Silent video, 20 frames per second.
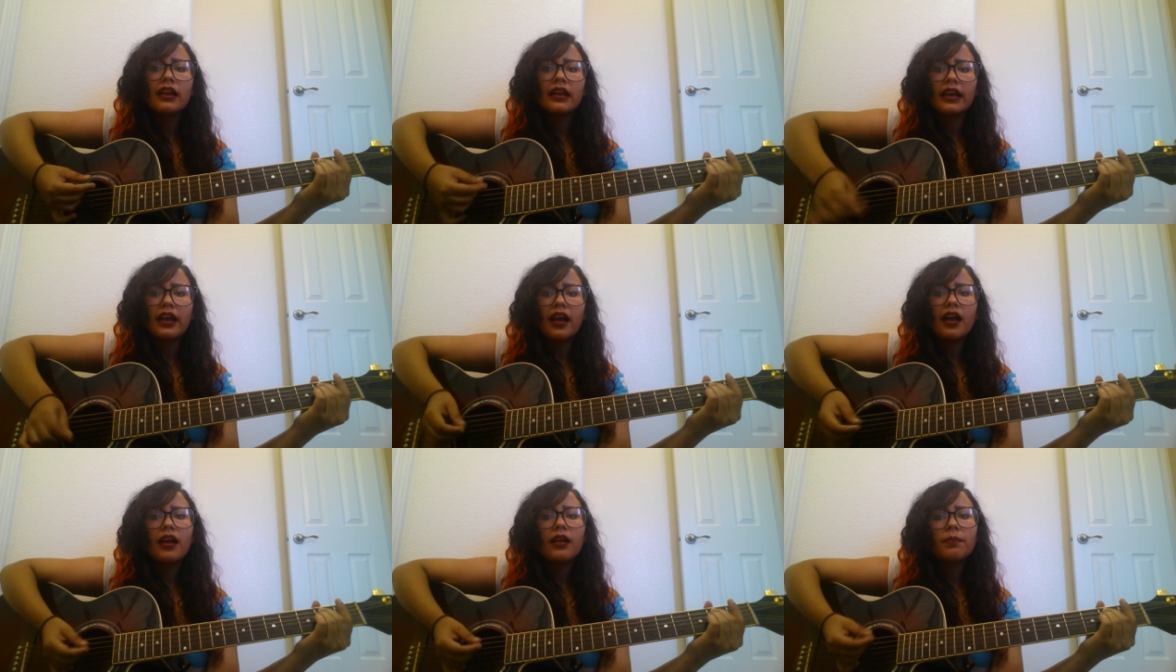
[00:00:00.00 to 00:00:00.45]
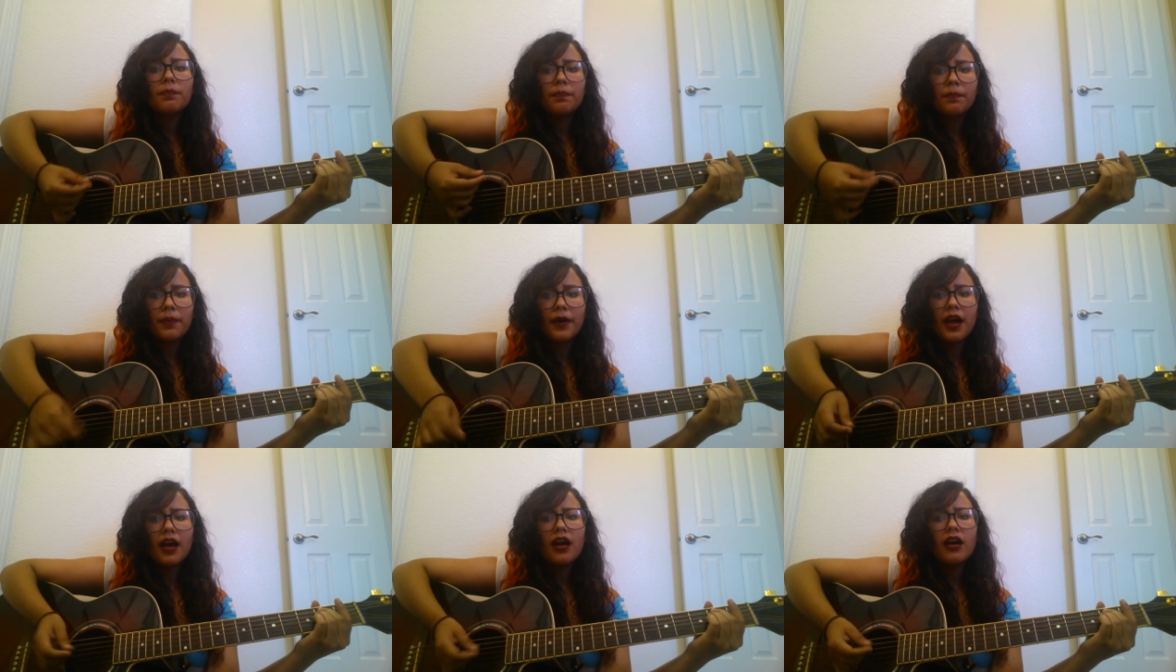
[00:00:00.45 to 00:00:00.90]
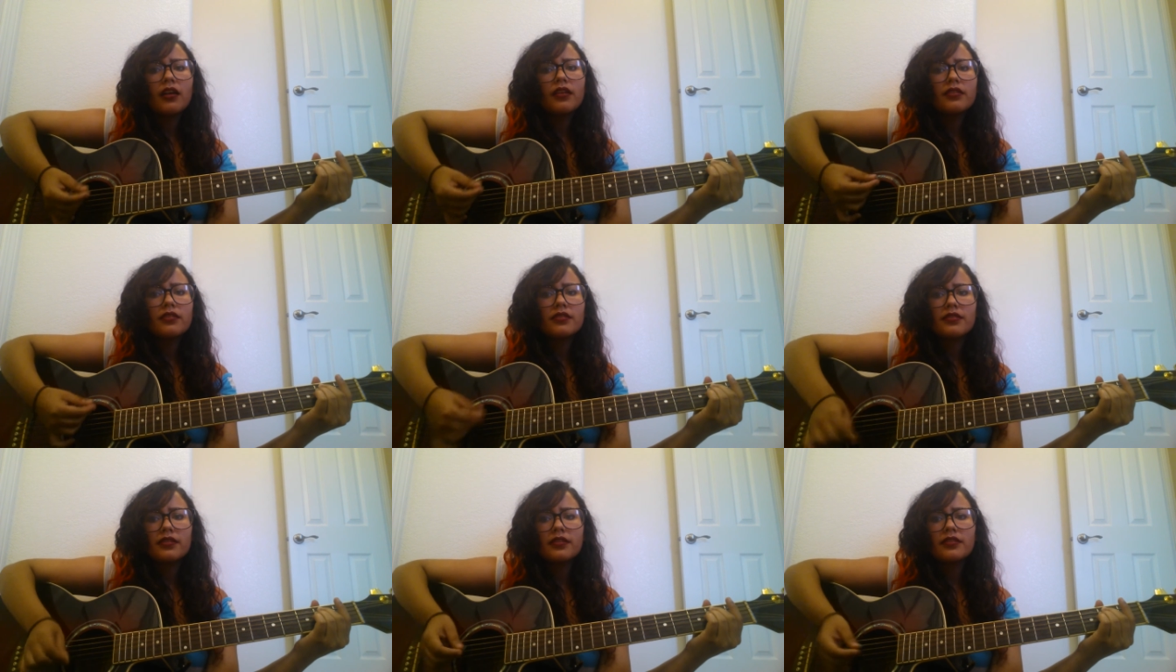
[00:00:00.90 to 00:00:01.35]
Got
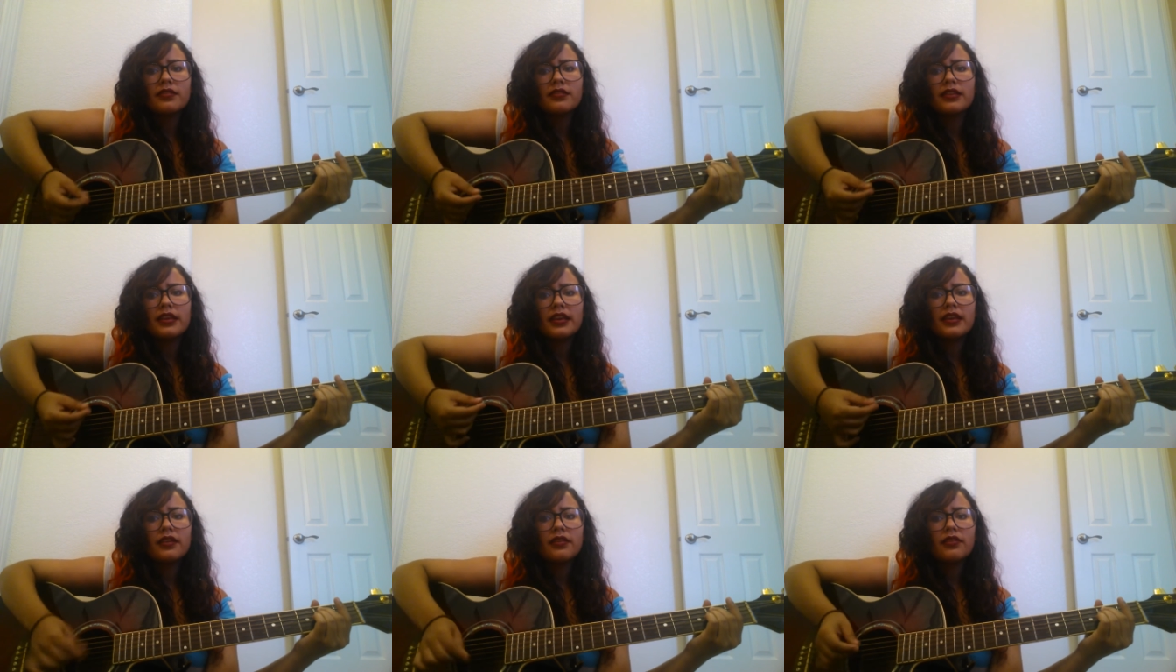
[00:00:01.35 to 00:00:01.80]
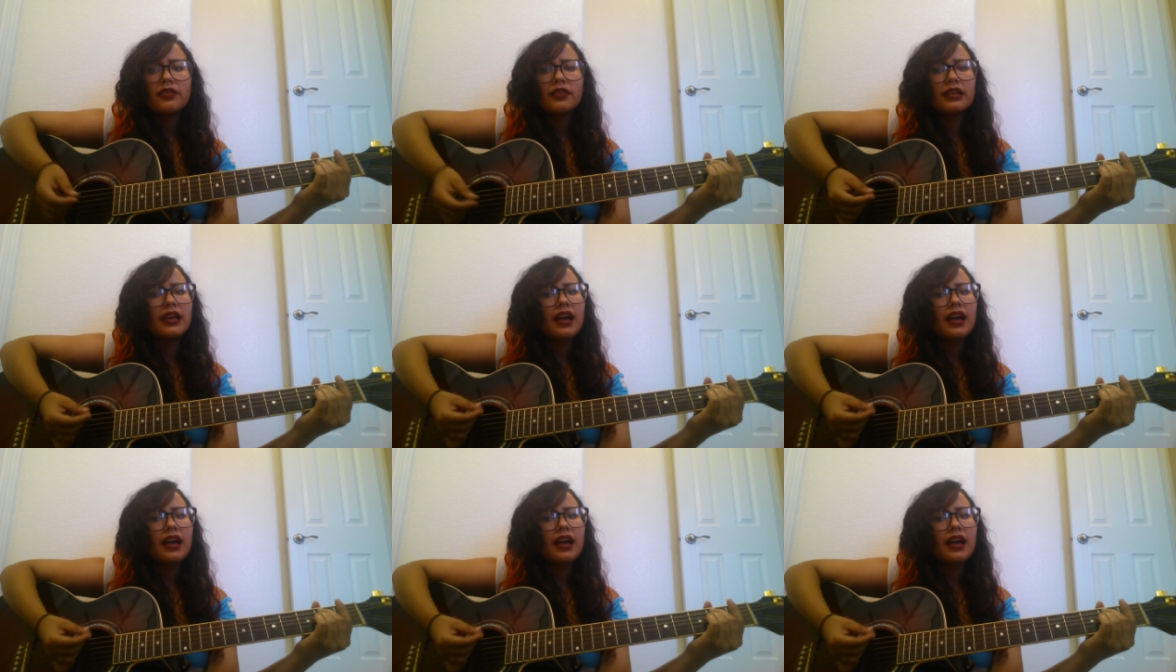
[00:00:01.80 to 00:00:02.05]
balls of steel,